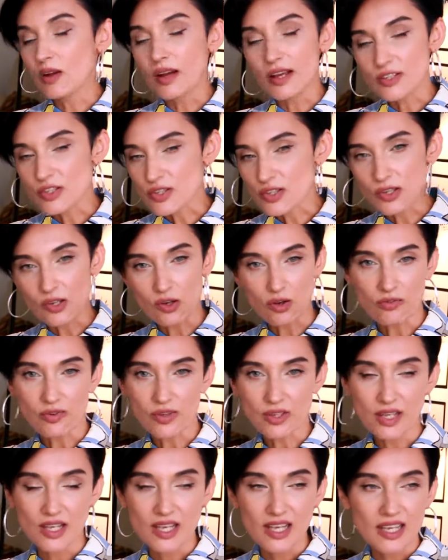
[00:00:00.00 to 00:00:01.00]
I just love
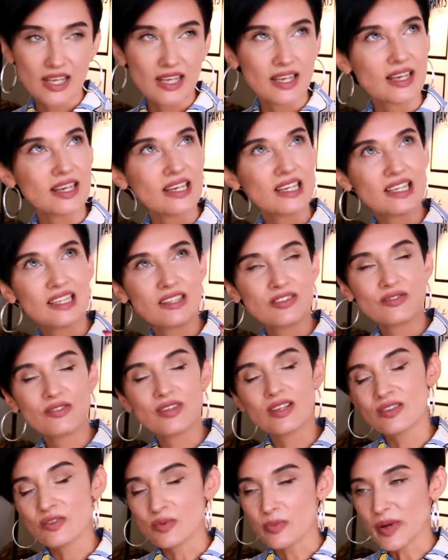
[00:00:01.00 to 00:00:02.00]
it.
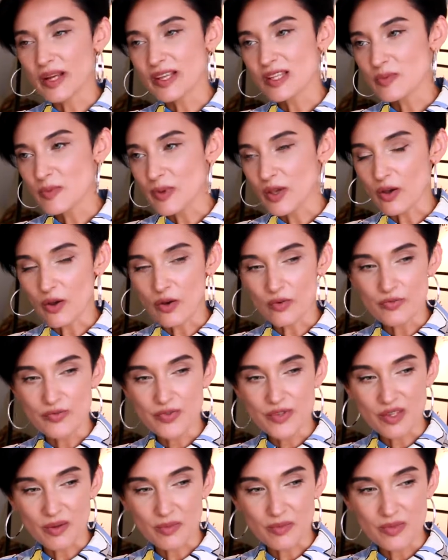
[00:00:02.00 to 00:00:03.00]
It reminds me of
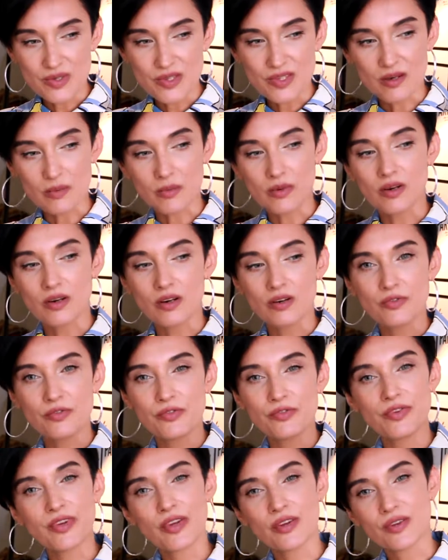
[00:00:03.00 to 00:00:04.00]
some summer
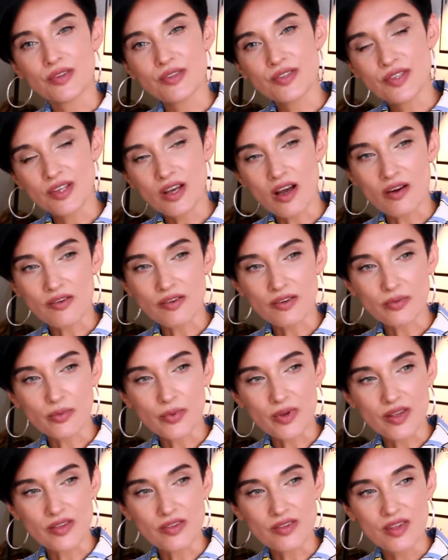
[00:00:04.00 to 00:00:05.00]
fields covered
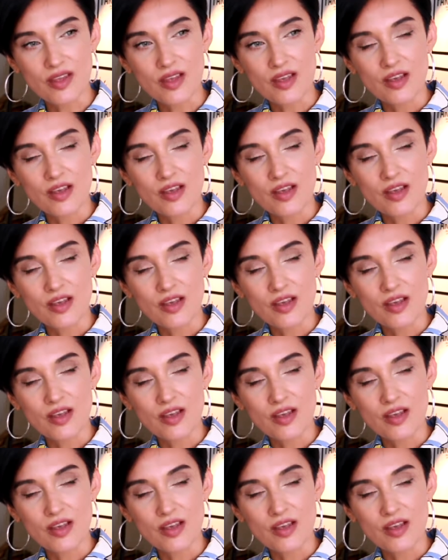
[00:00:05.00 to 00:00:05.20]
with